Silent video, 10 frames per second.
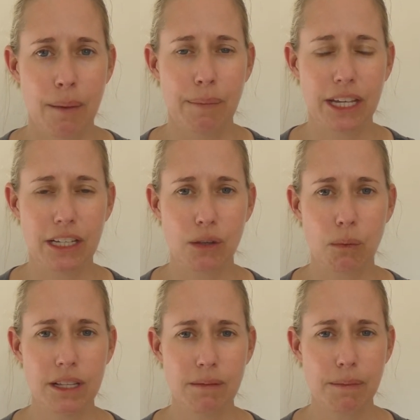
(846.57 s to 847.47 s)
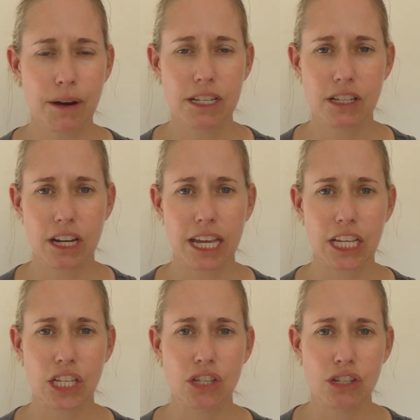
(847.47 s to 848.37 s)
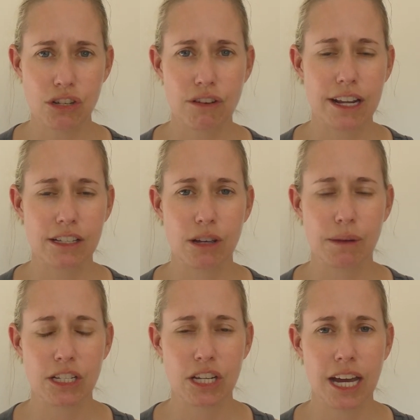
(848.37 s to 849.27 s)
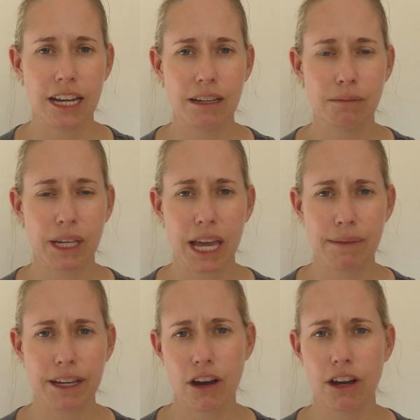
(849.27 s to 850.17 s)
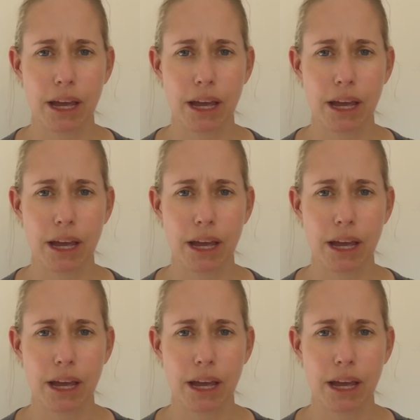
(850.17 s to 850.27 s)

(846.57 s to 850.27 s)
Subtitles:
Because once my body started getting used to running so much, it kind of became like,